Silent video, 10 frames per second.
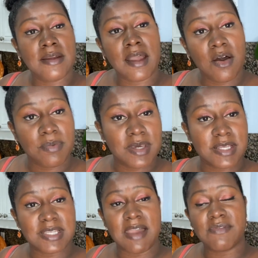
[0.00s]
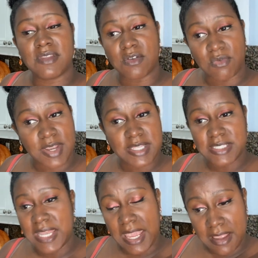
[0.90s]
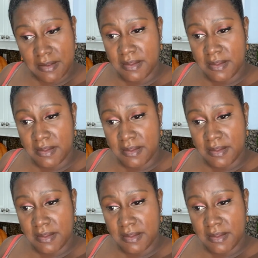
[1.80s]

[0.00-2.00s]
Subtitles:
I hope you guys are having the greatest day,